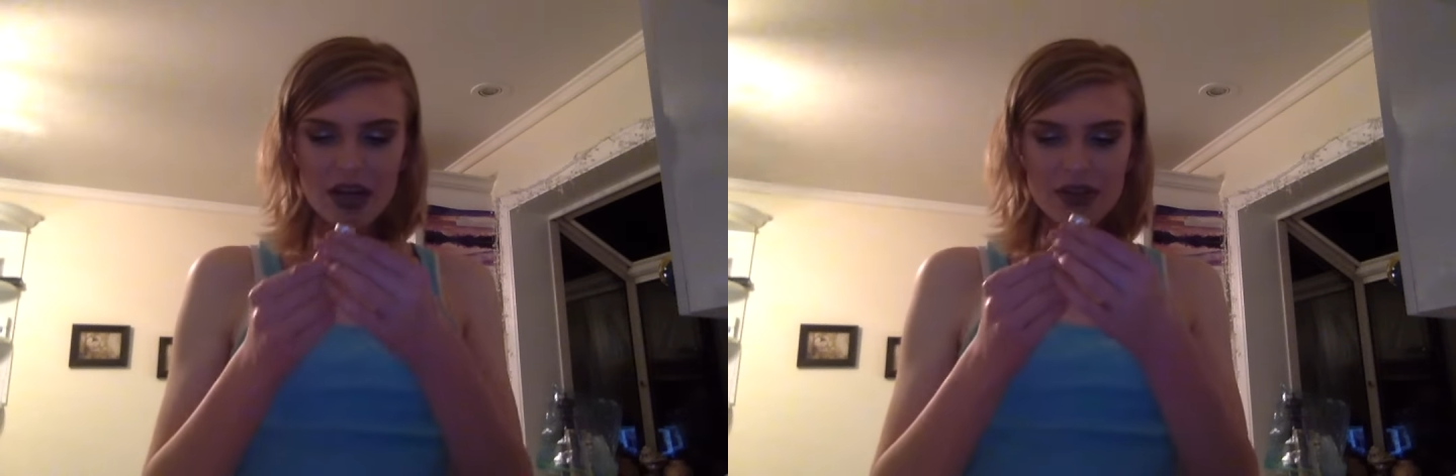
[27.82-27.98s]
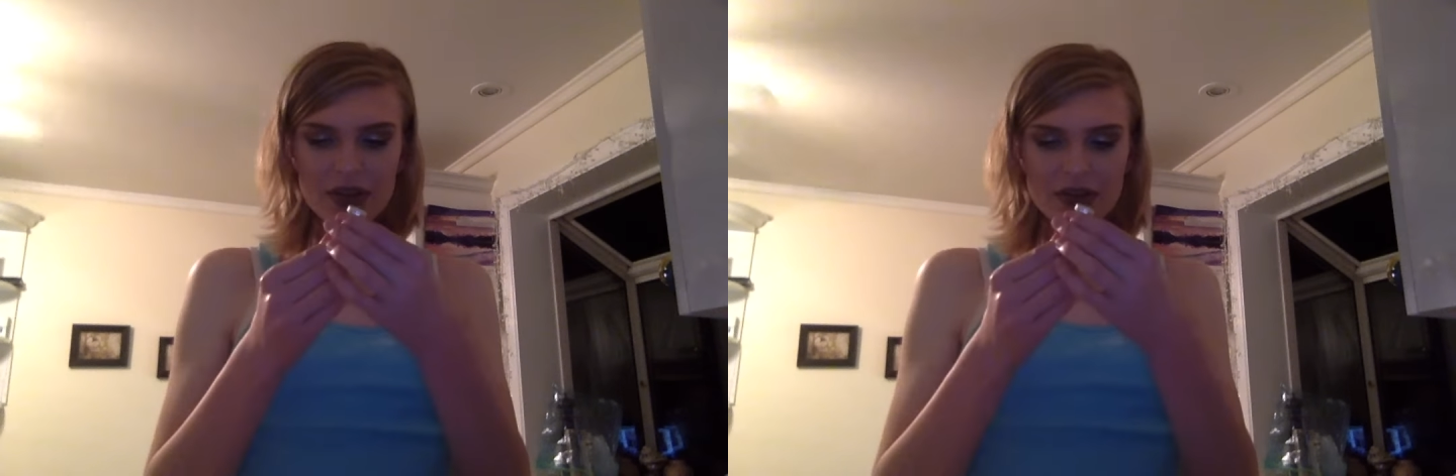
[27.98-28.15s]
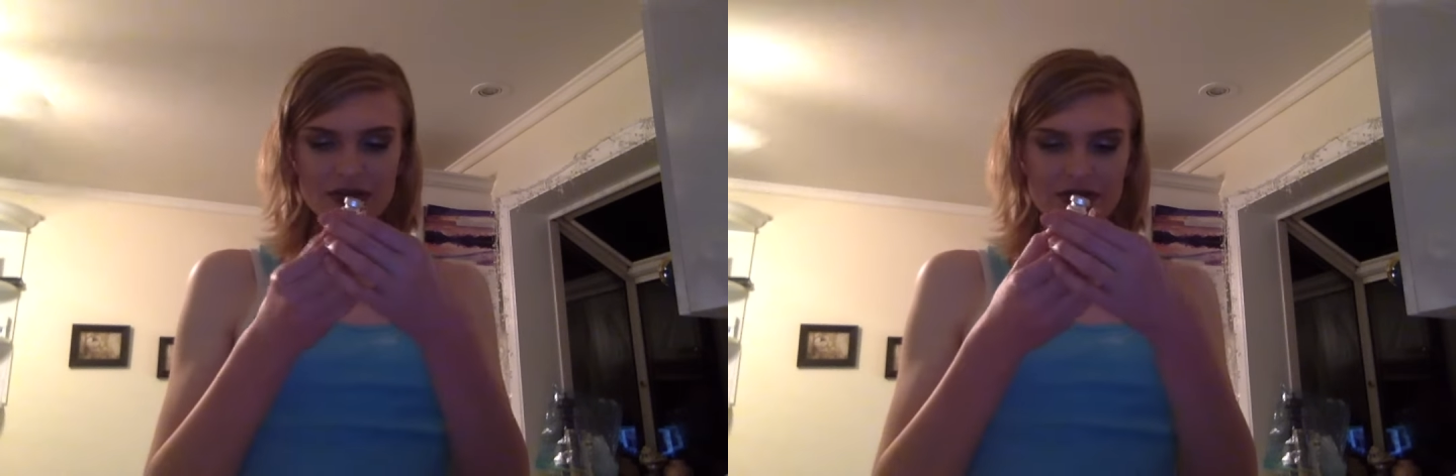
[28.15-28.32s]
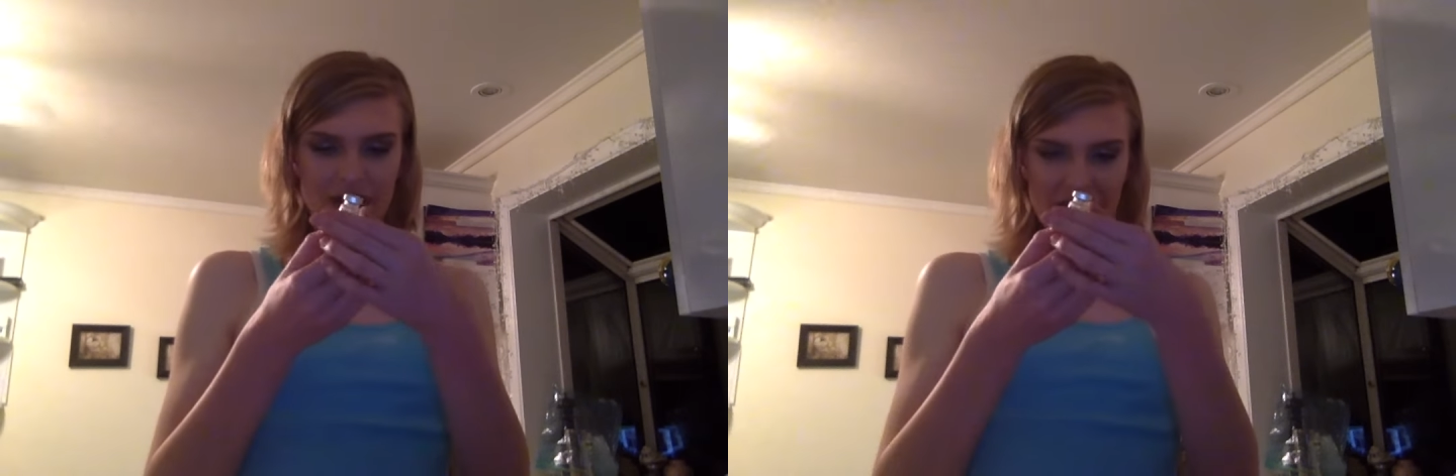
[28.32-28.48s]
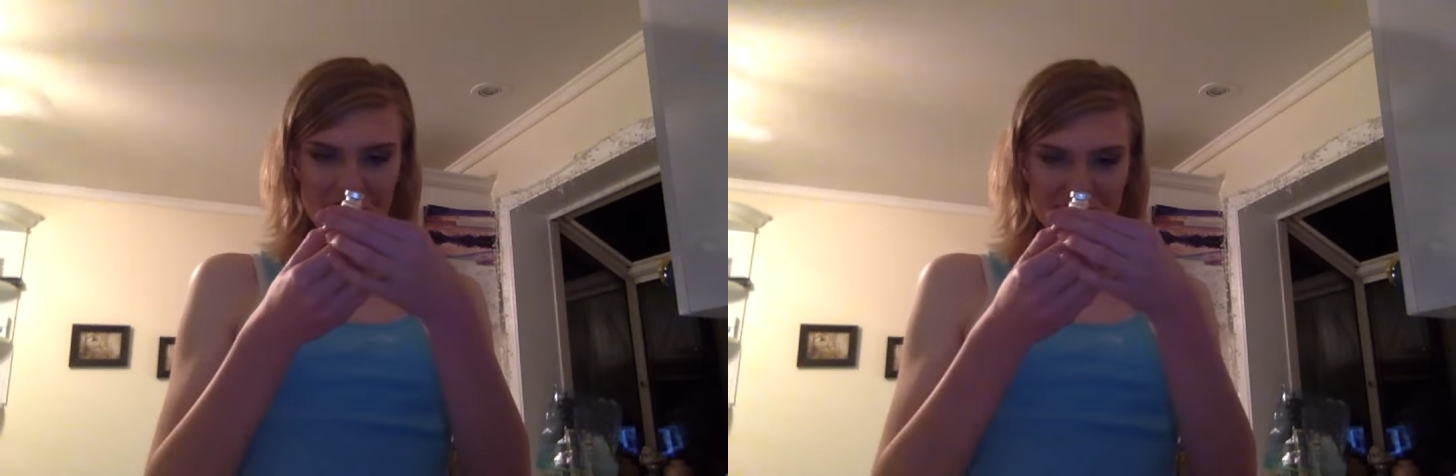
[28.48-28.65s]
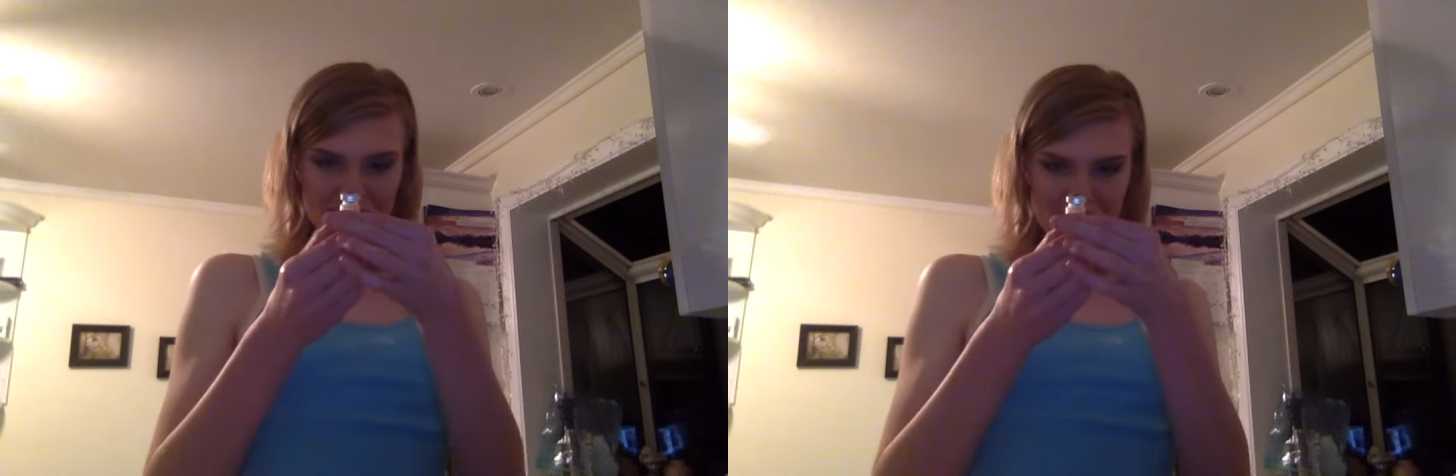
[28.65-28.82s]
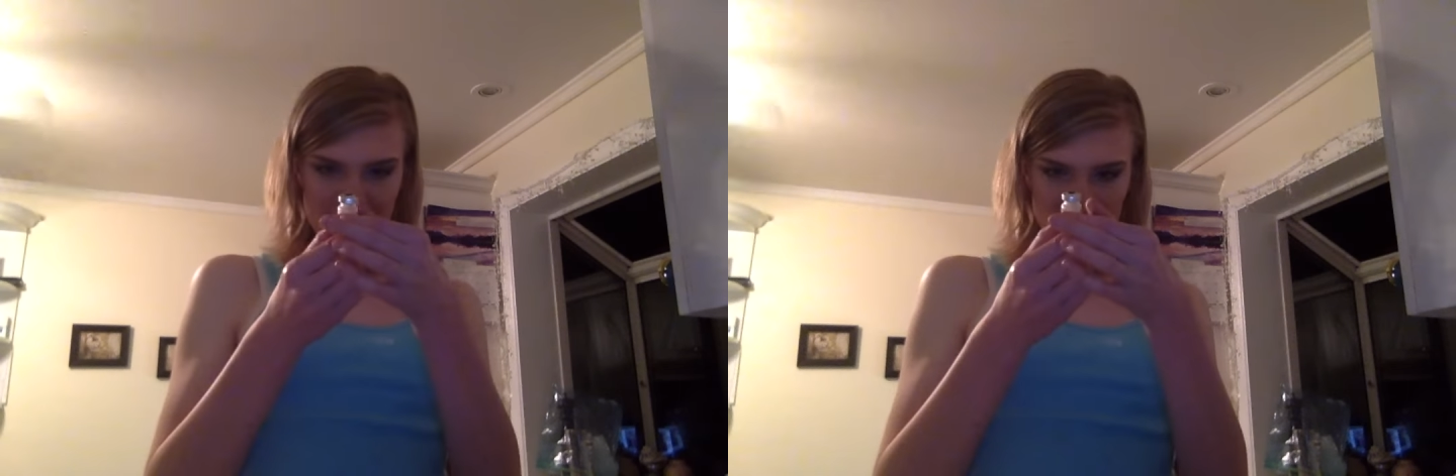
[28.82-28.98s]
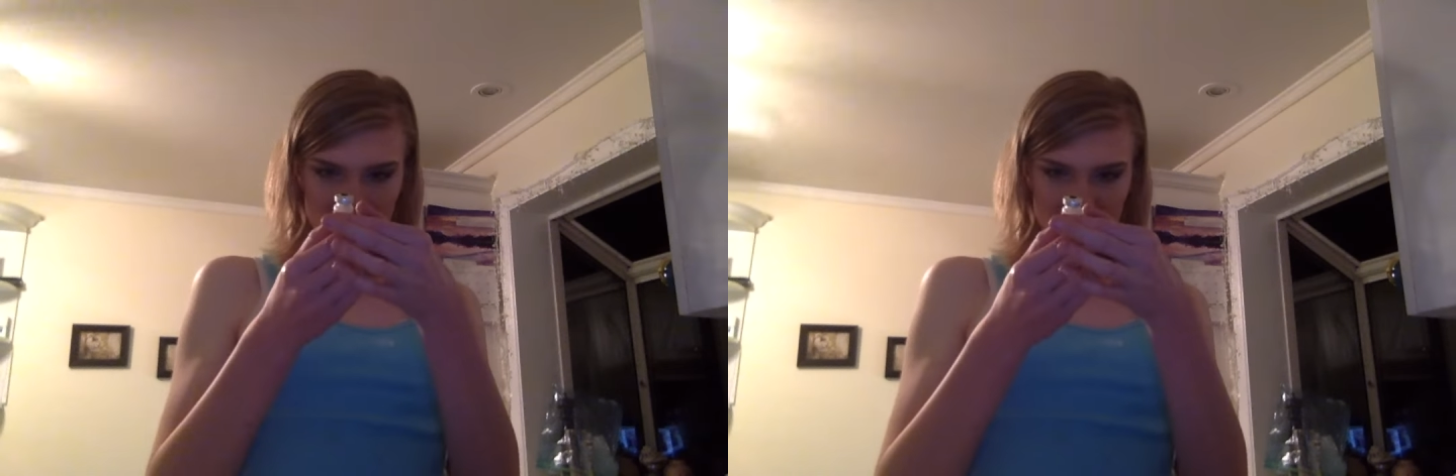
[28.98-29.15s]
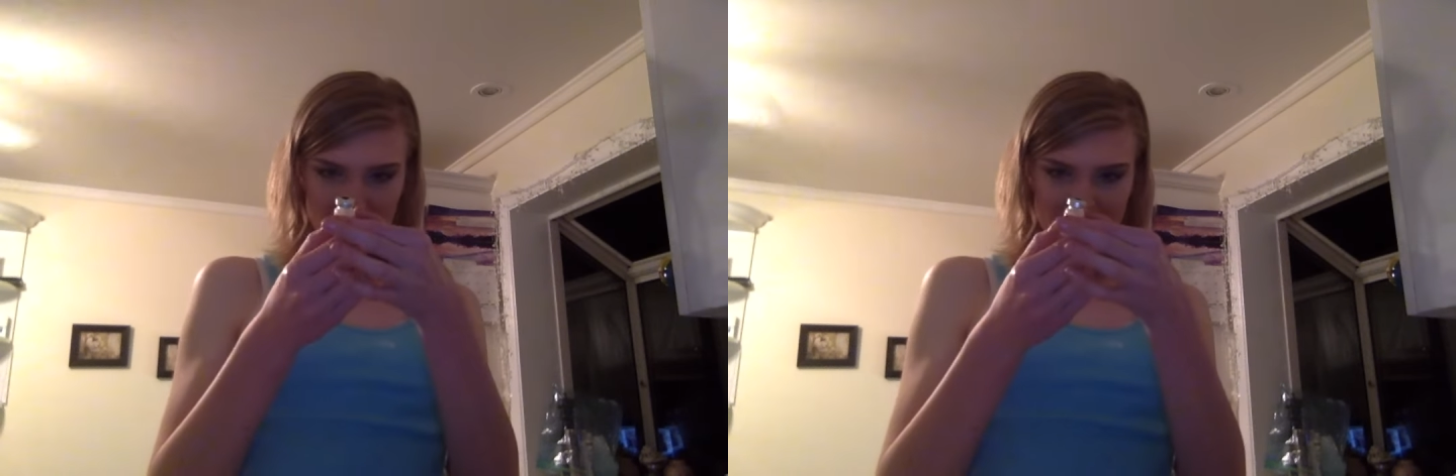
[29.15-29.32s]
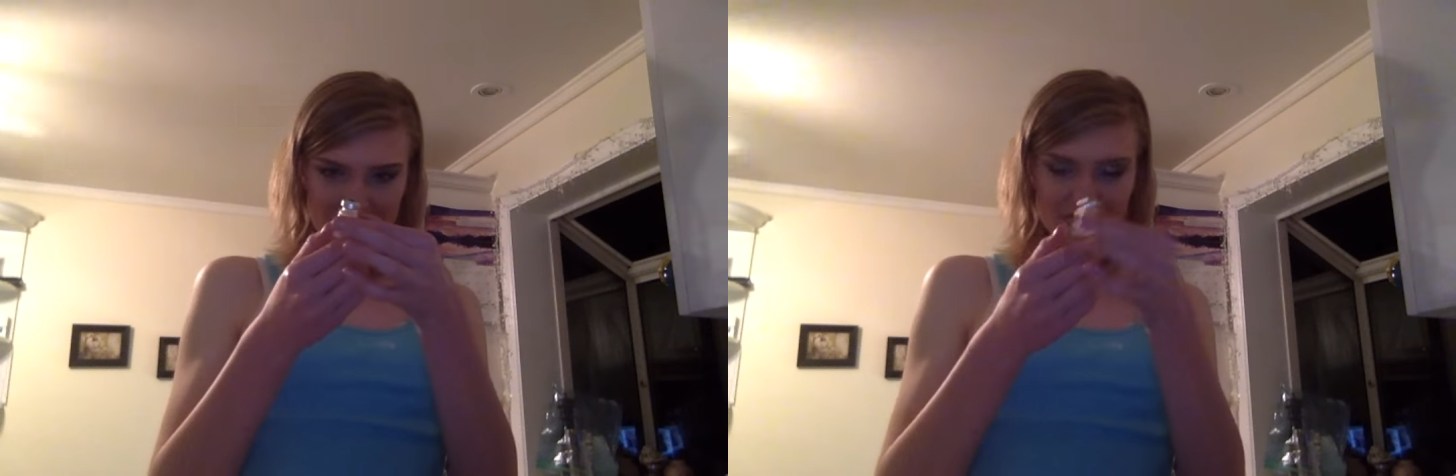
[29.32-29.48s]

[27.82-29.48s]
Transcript: There's five milligrams